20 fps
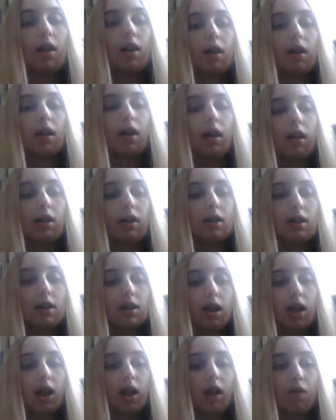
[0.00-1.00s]
Uh,
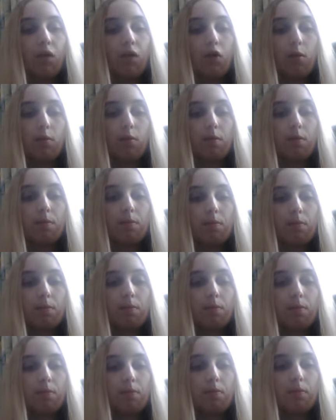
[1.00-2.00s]
singer a former
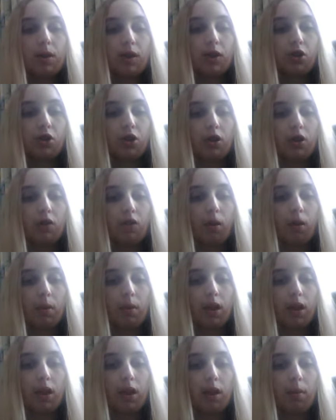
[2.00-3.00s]
Bee Gee
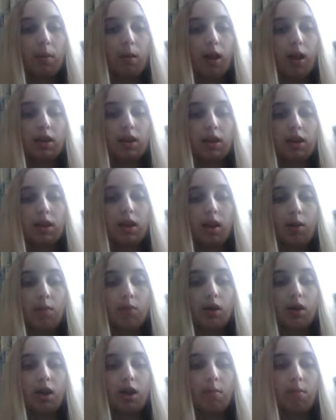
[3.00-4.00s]
Robin Gibb has
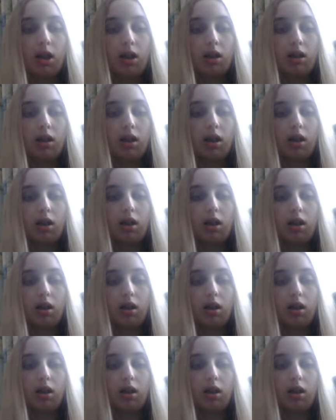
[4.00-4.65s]
astounded the medical